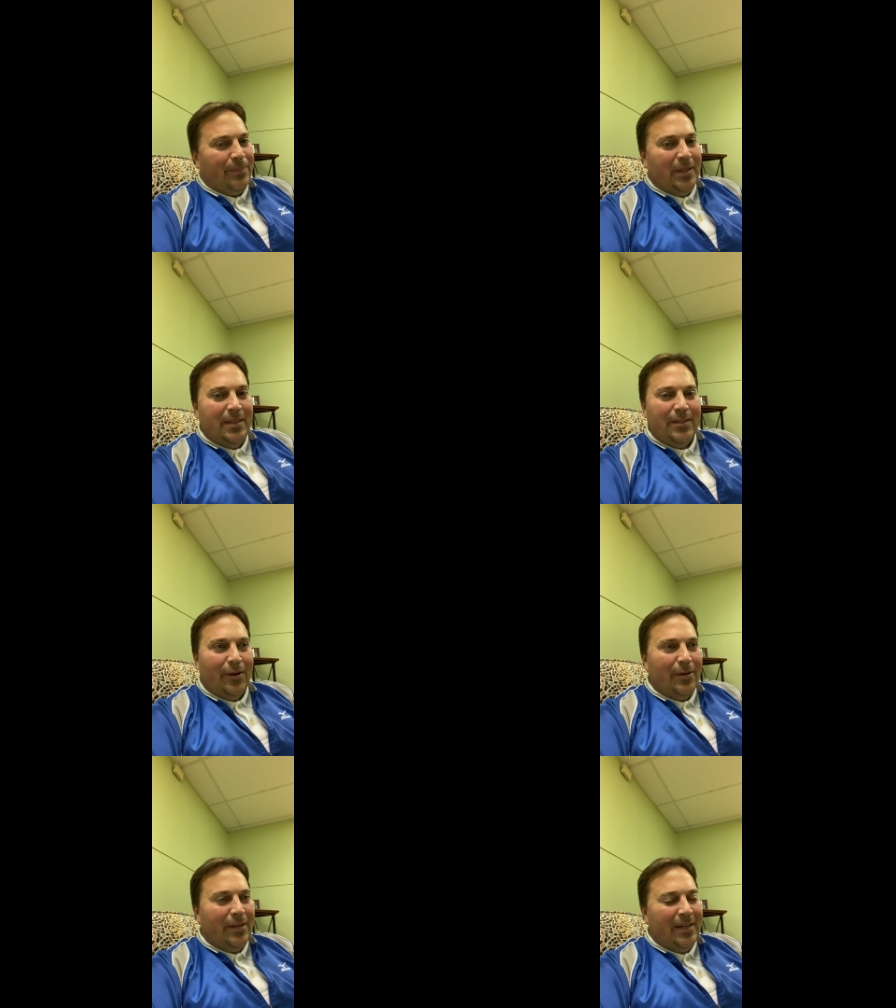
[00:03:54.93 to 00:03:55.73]
he's
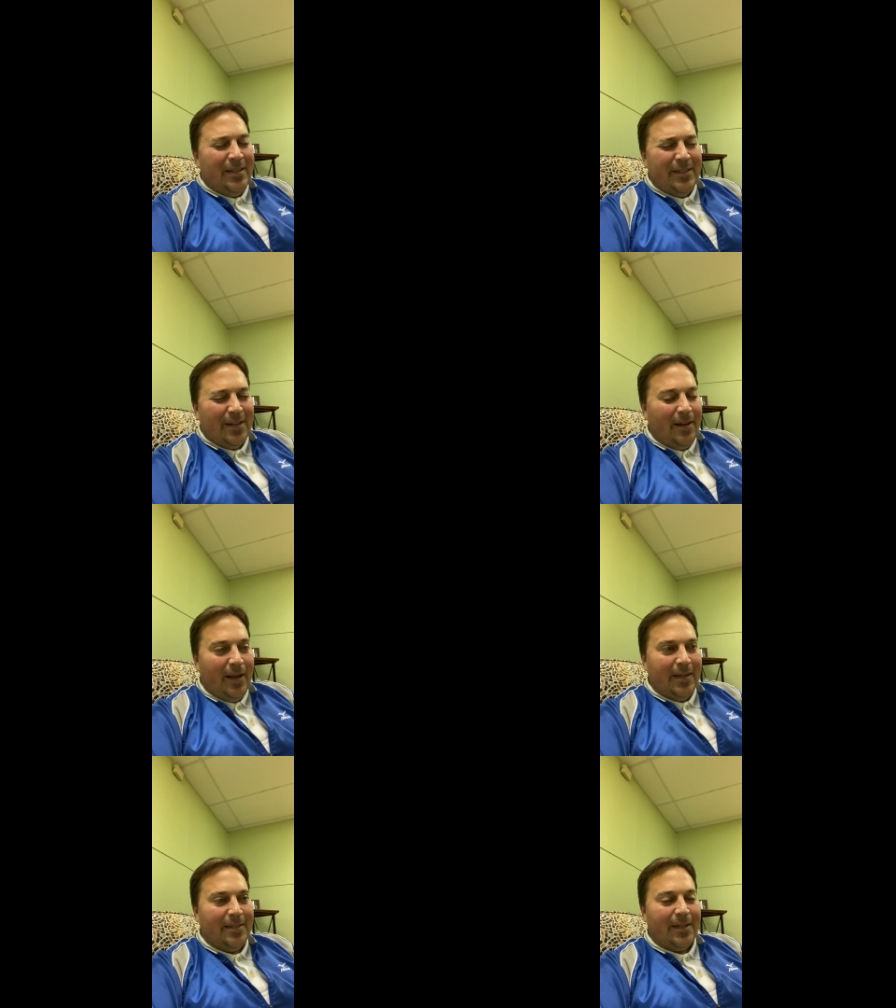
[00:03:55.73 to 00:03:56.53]
in his
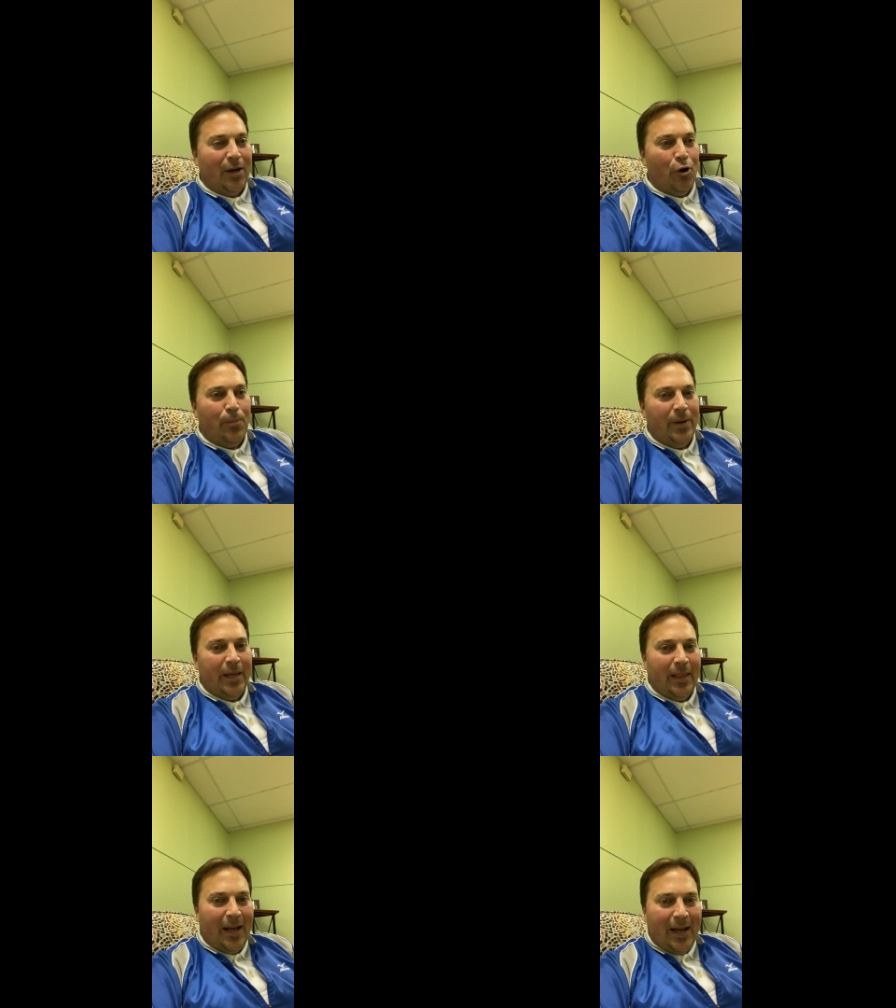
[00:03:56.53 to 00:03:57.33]
classic
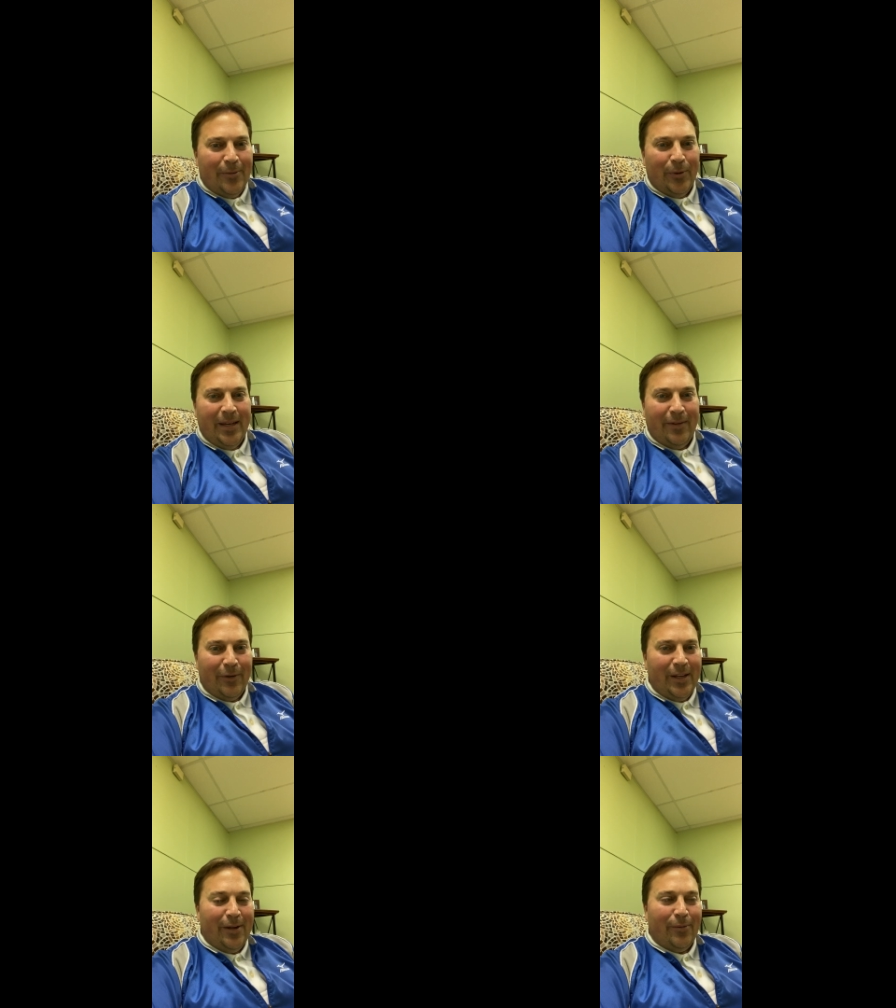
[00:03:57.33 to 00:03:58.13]
opening line
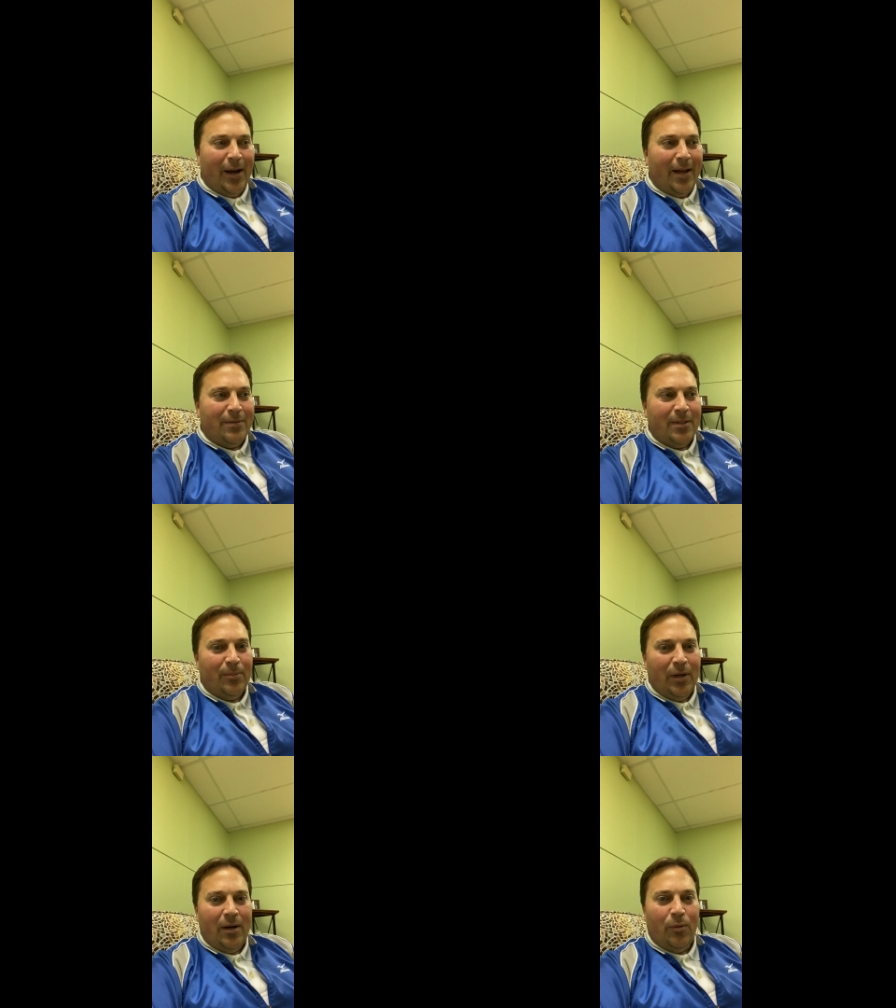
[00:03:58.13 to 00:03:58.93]
whenever he arrives
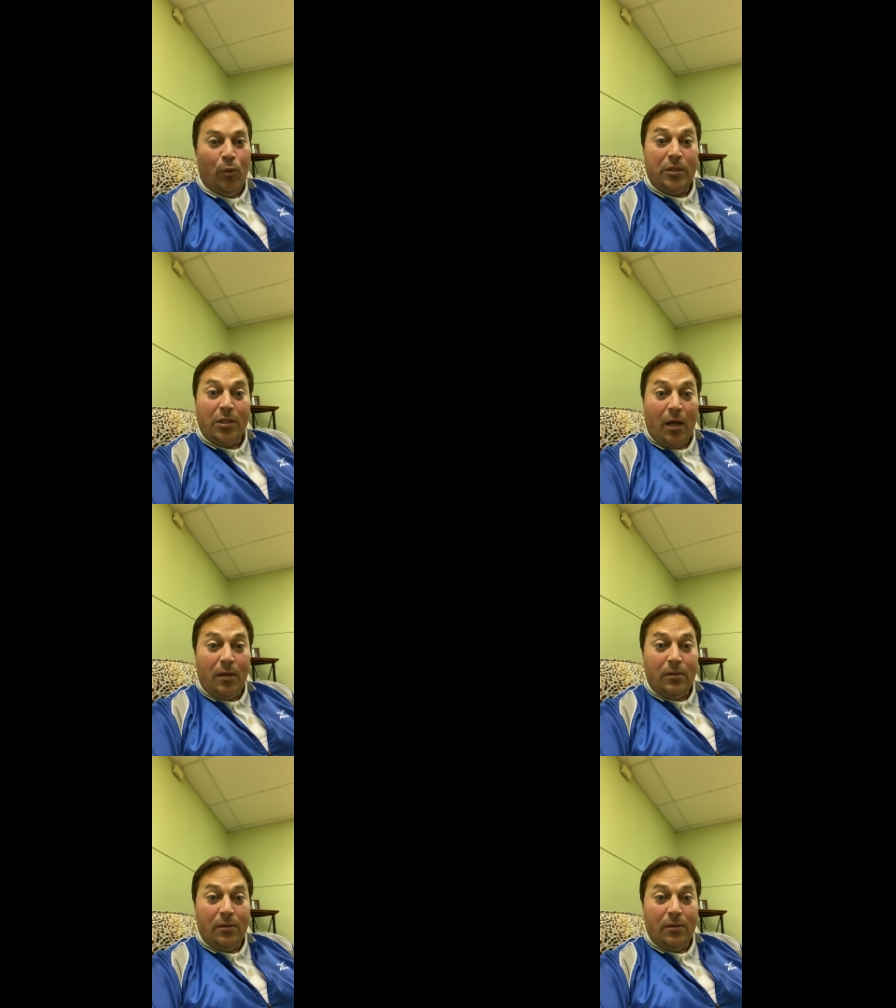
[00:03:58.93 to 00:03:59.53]
somewhere. What y'all